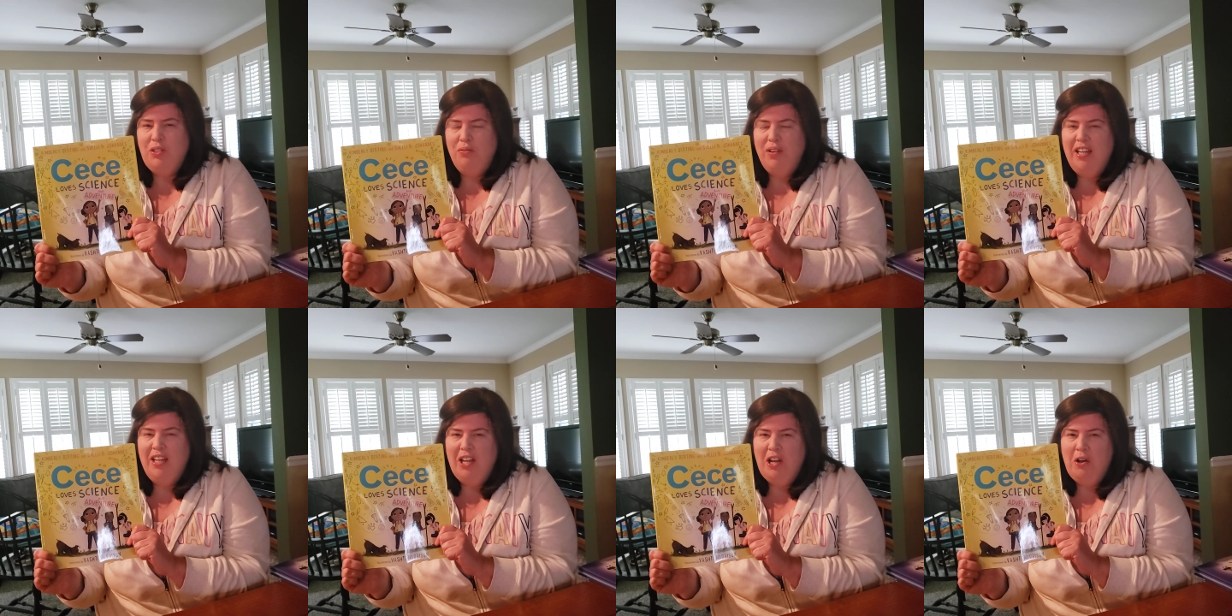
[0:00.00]

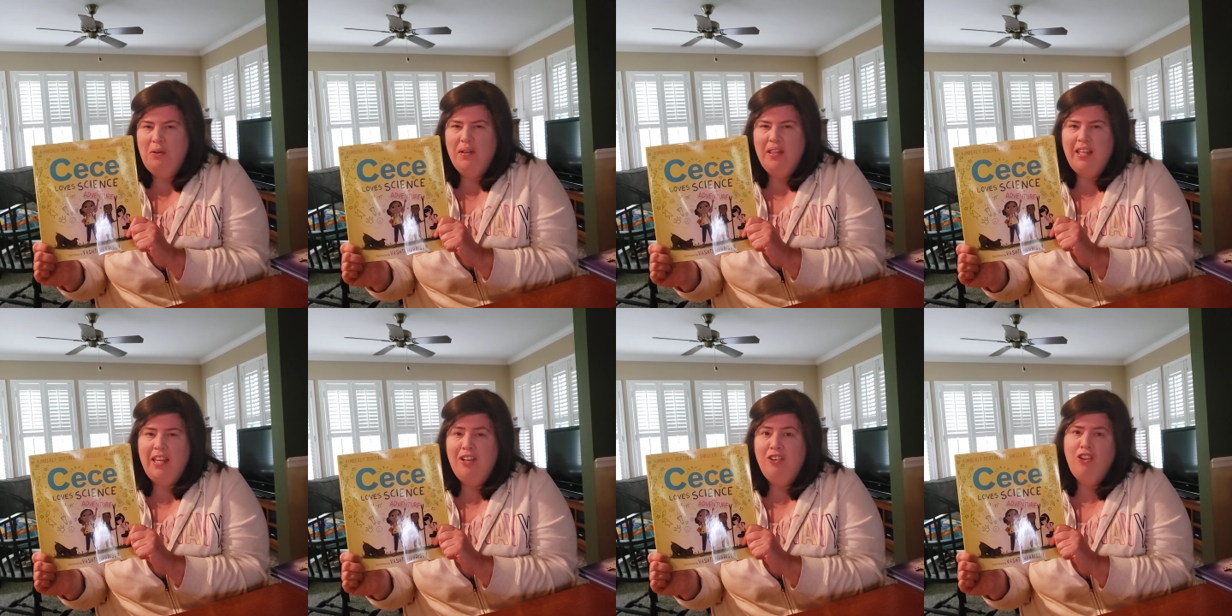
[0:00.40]
video
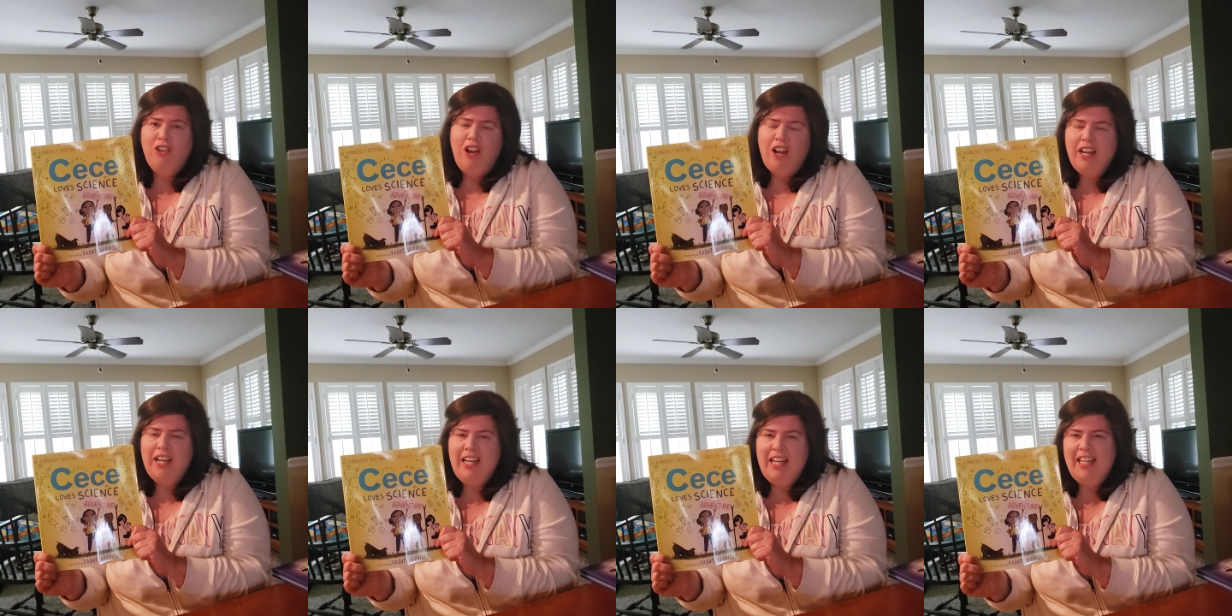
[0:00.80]
with
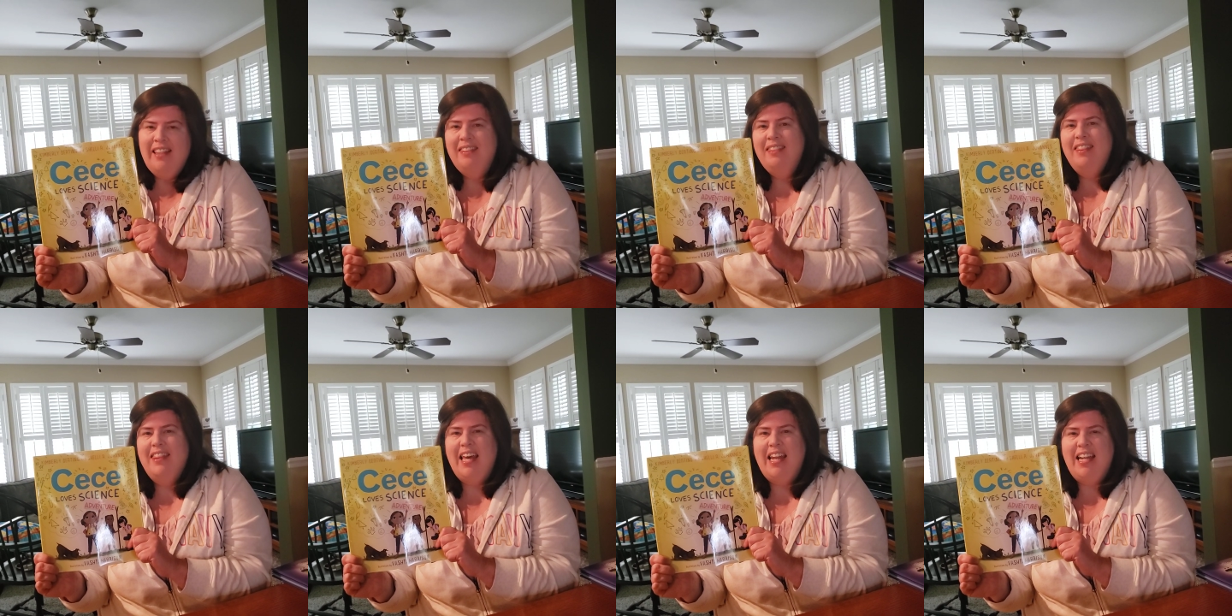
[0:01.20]

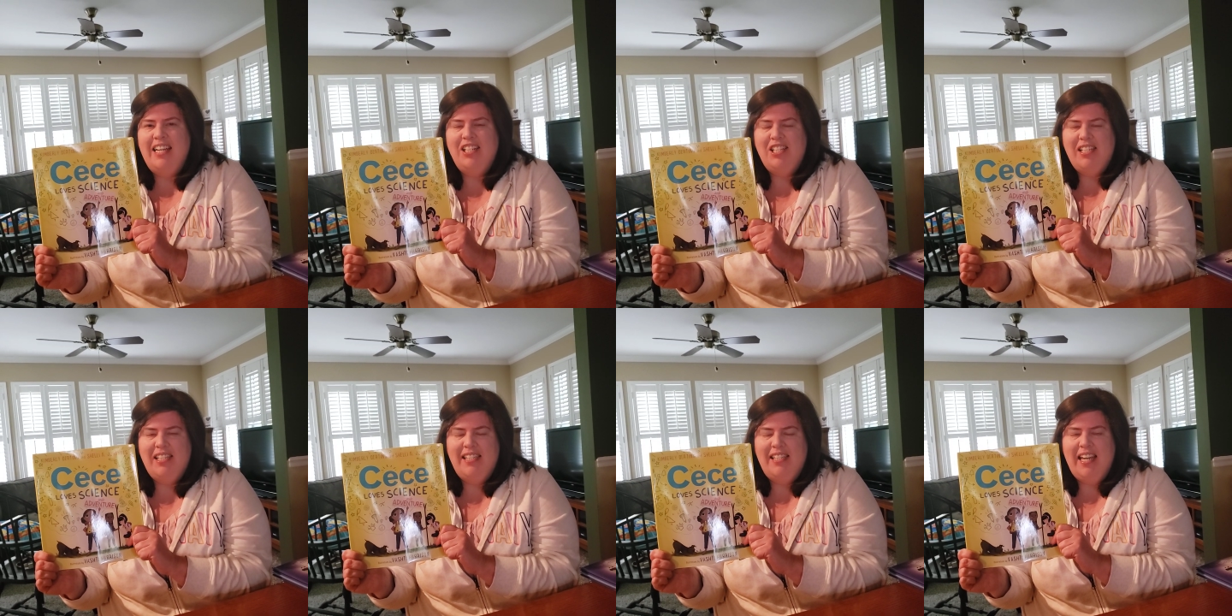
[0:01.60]
kindergarten that I
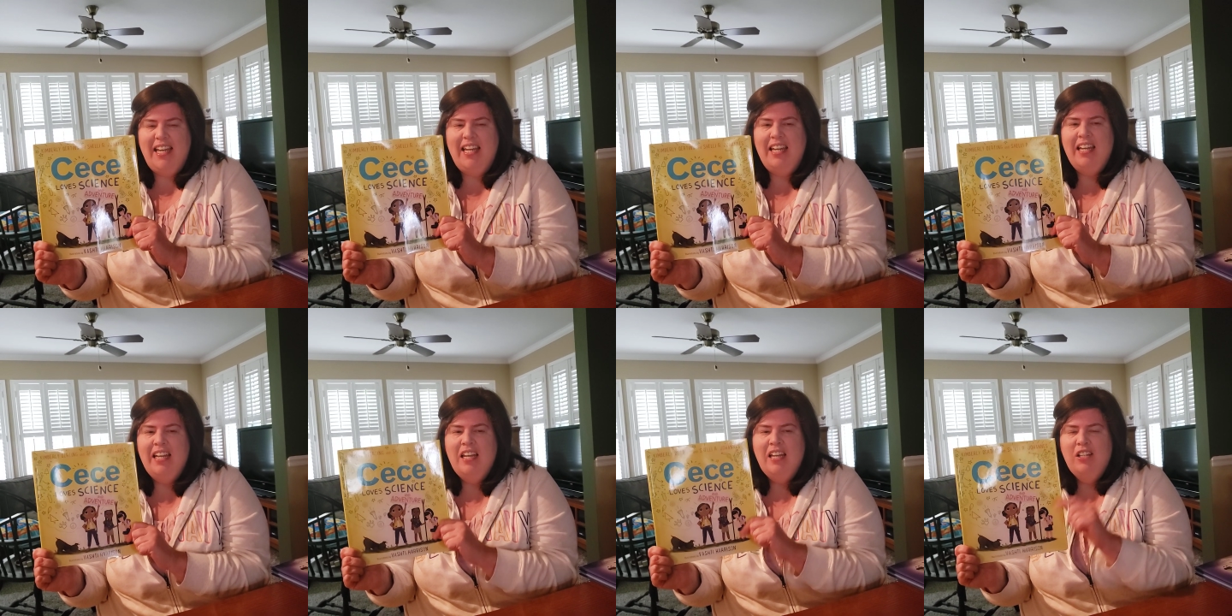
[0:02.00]
just
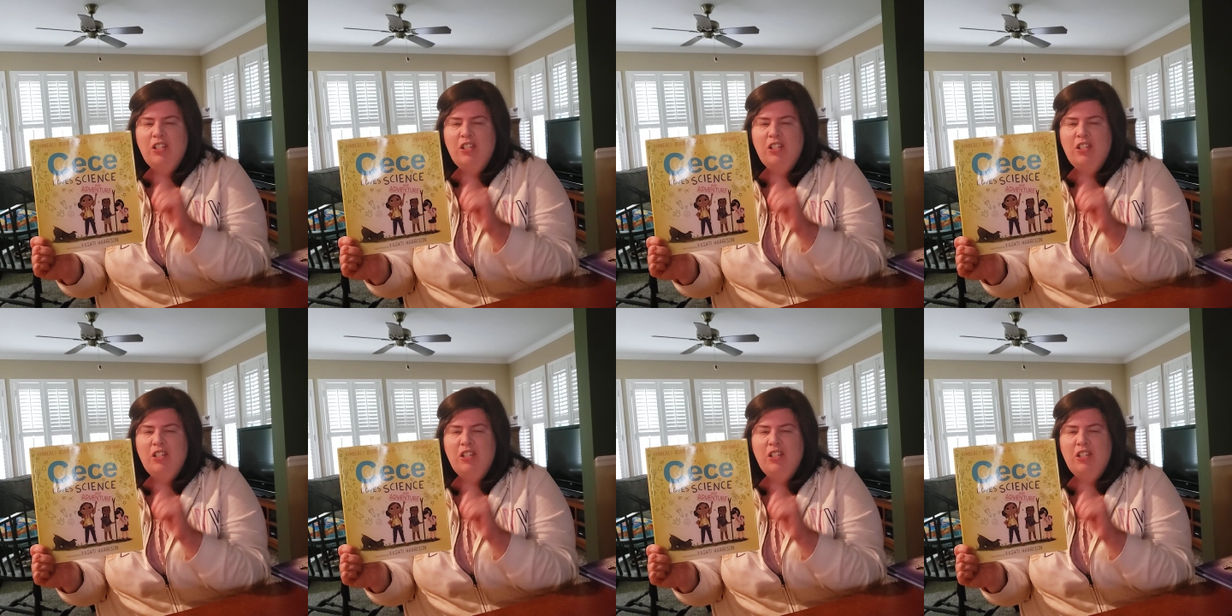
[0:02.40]
did.